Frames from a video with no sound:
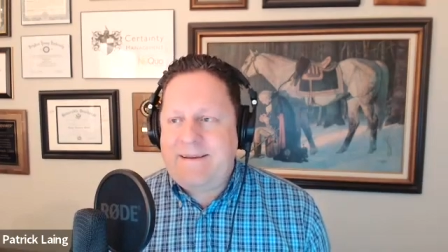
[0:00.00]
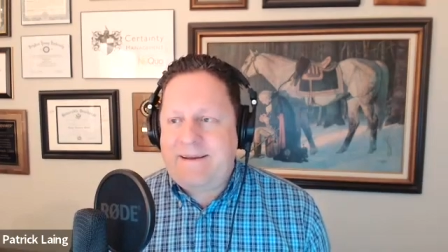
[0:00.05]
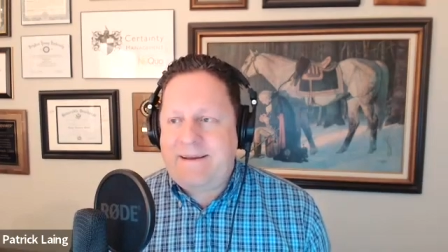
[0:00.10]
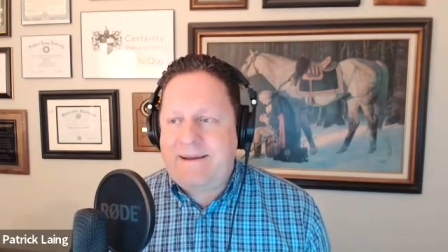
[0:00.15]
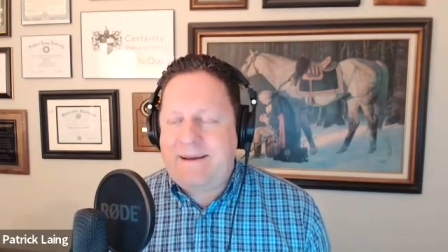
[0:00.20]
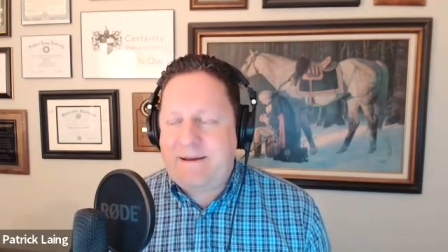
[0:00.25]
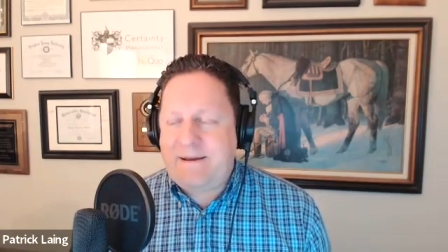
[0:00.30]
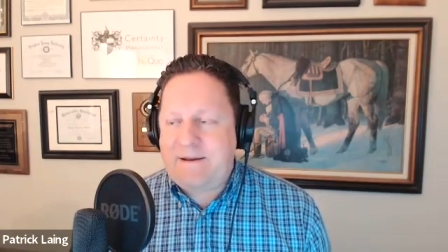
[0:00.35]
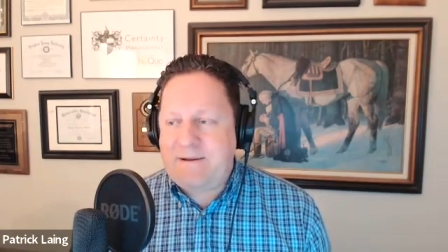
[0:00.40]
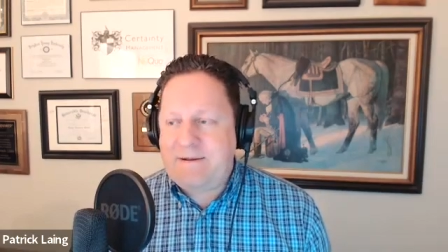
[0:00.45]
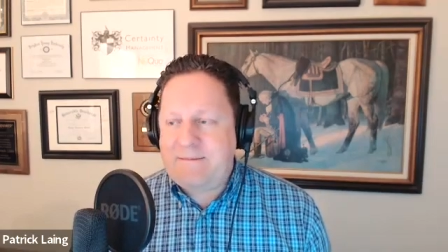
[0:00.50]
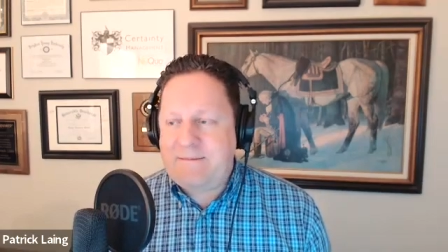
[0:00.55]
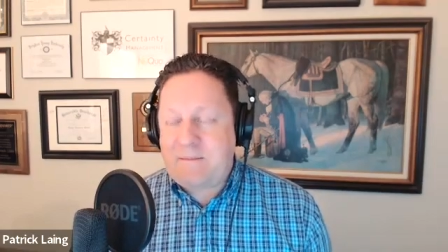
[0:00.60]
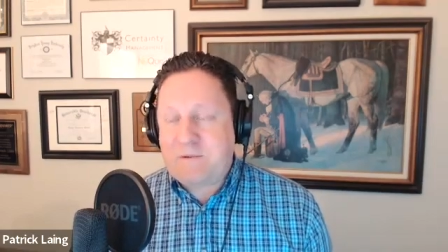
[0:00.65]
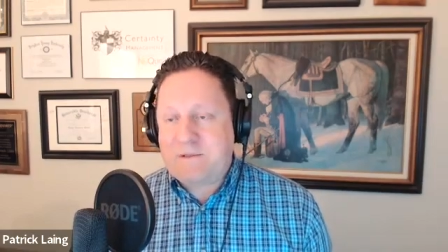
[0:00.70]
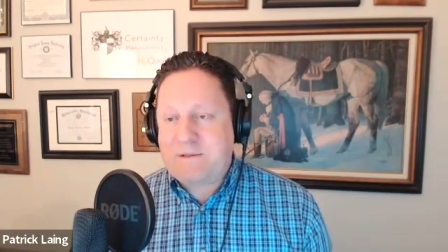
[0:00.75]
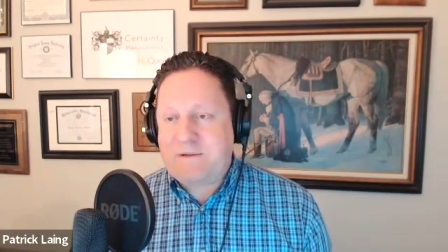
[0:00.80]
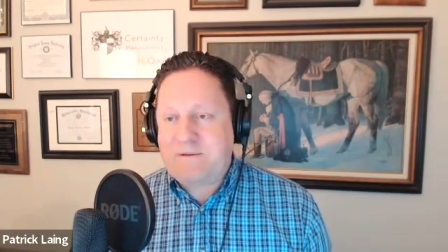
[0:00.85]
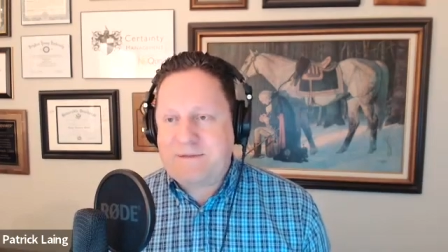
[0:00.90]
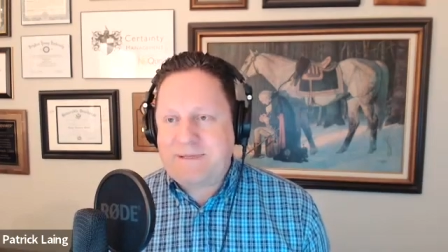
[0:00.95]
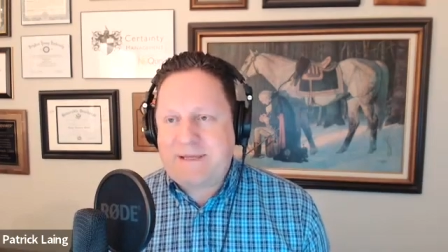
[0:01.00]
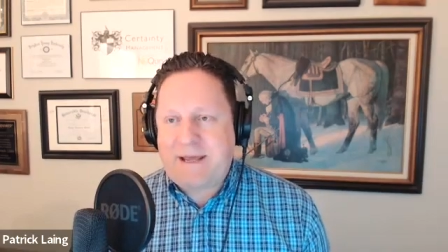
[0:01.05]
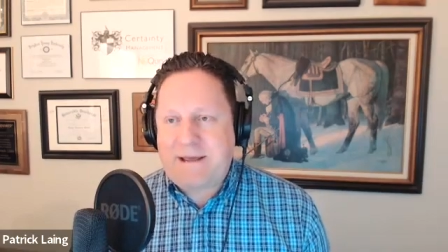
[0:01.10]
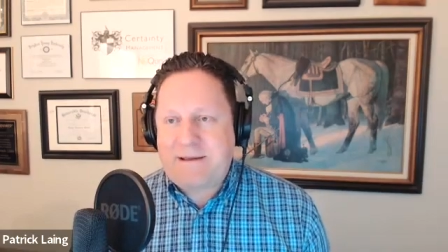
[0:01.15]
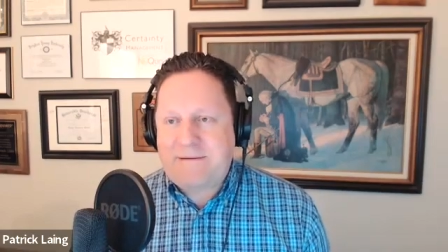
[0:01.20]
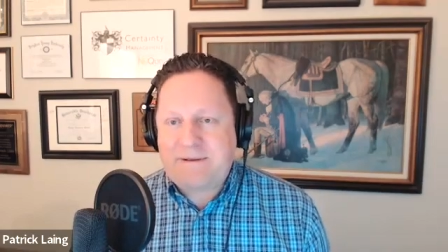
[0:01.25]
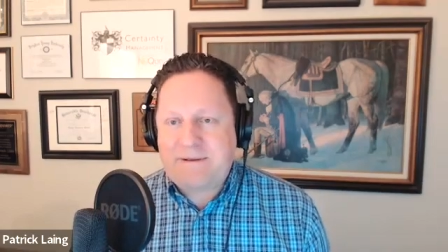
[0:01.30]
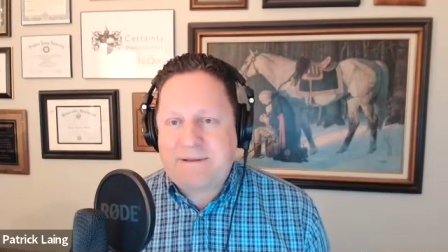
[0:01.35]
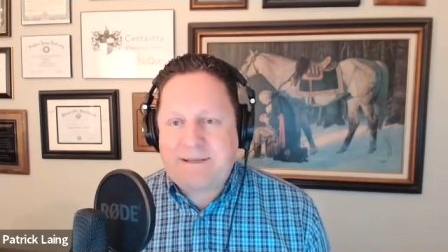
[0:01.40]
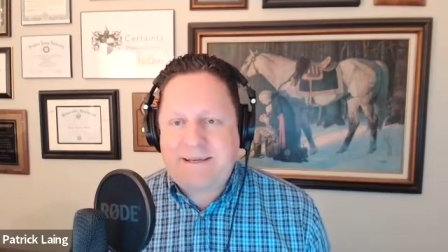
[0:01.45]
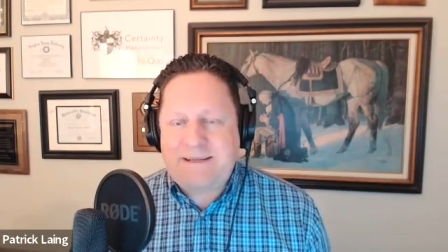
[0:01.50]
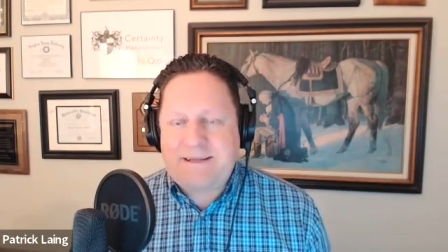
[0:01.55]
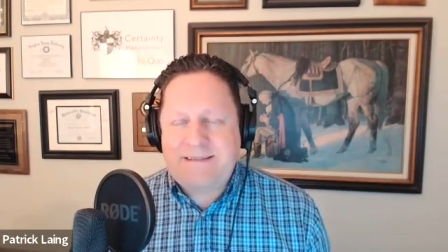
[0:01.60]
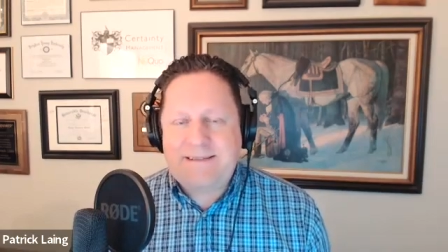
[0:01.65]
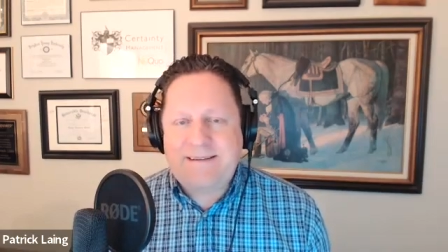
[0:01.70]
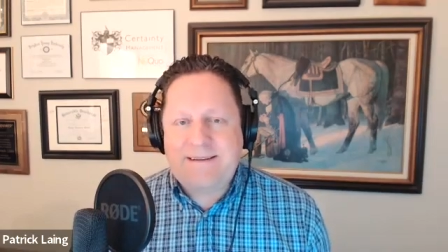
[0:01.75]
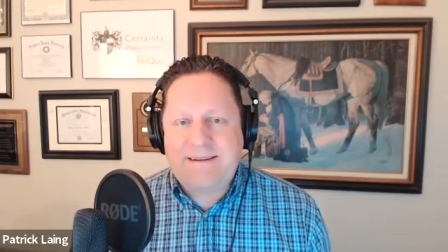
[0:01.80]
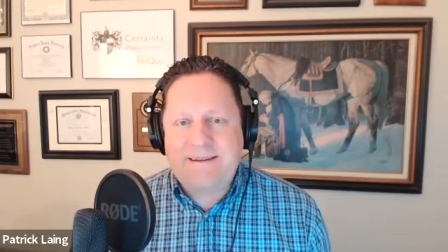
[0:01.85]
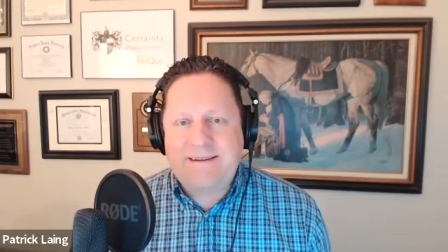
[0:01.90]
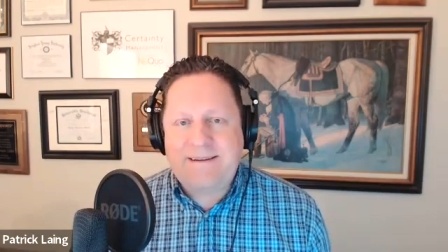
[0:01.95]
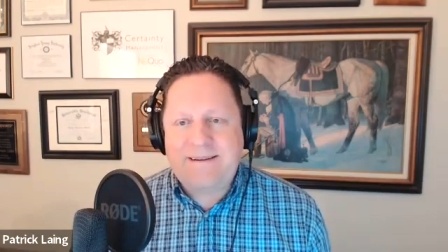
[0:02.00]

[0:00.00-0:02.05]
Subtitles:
Most of us have, at least.